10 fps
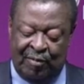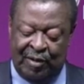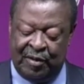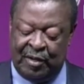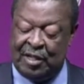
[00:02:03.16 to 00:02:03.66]

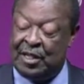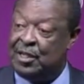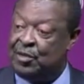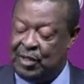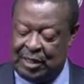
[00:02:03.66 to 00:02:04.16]
of a rich
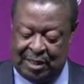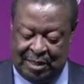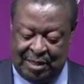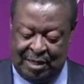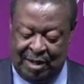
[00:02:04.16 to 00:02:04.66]
history
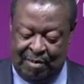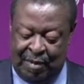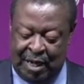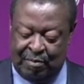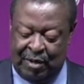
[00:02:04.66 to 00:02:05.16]

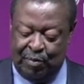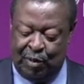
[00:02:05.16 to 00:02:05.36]
marked by